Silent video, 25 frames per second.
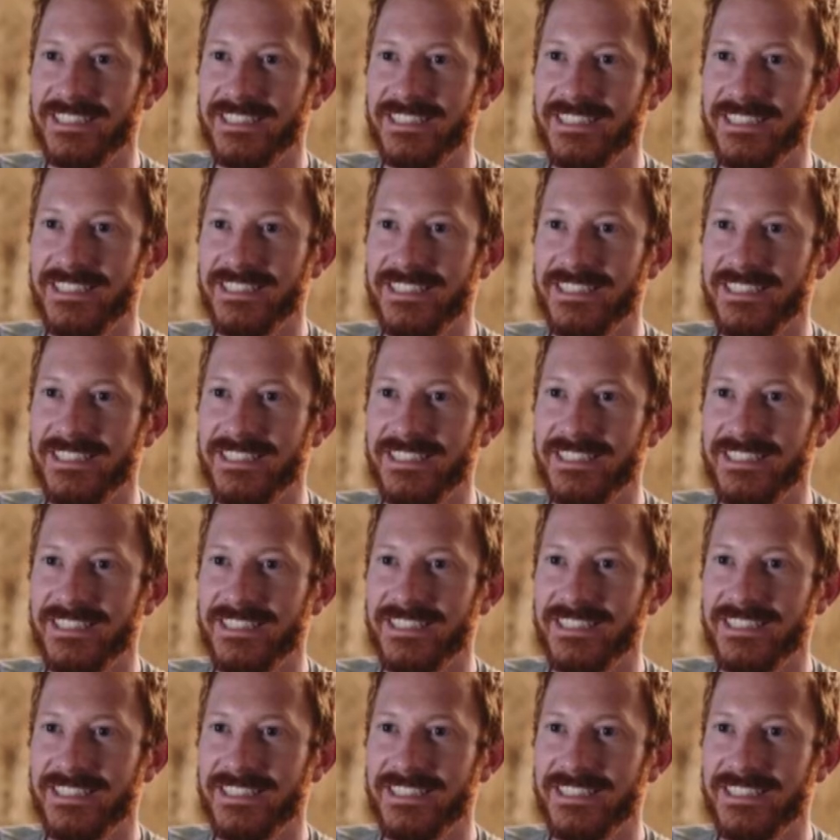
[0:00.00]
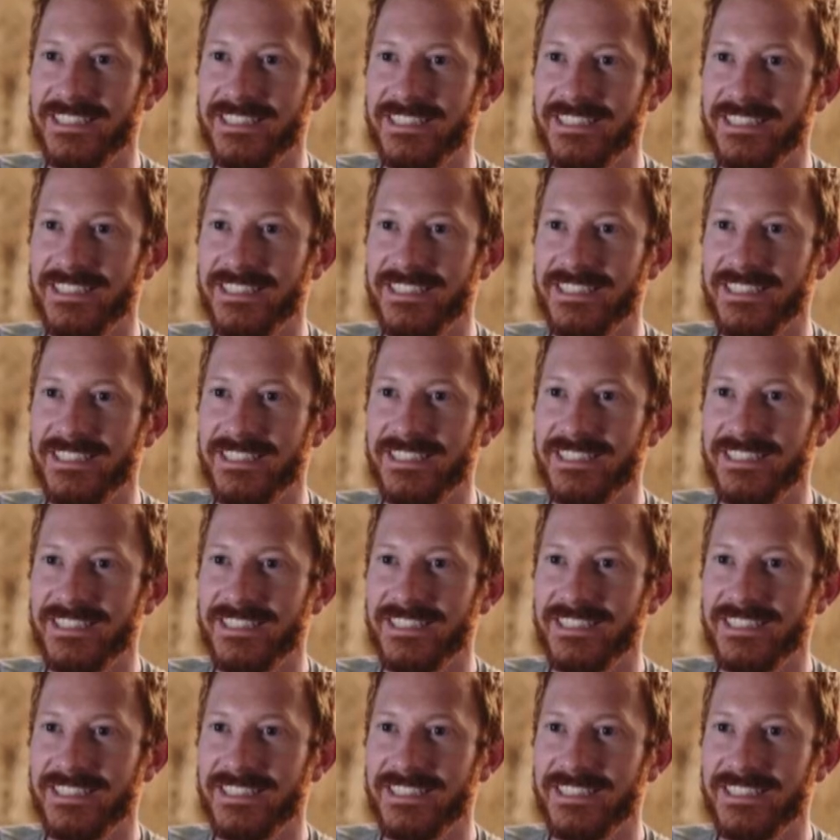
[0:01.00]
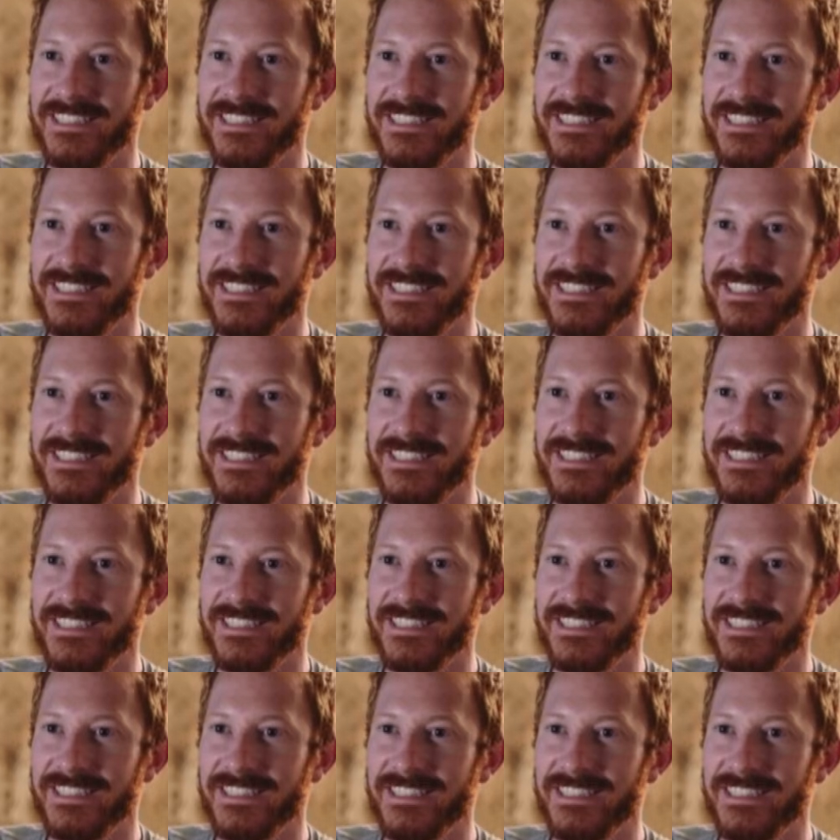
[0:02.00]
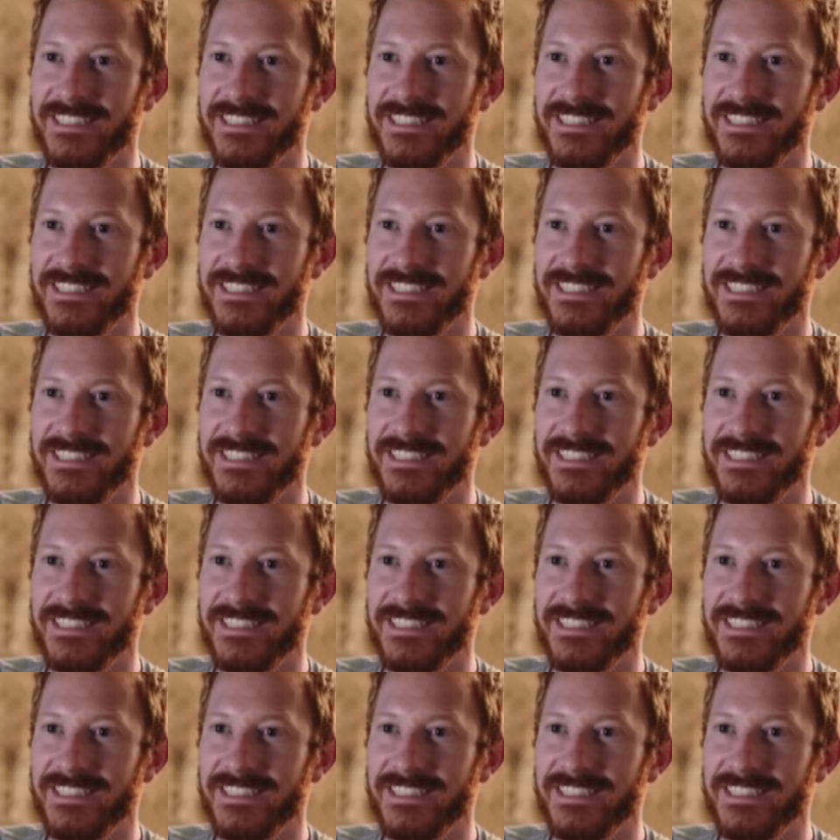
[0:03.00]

No words are spoken by the person on screen.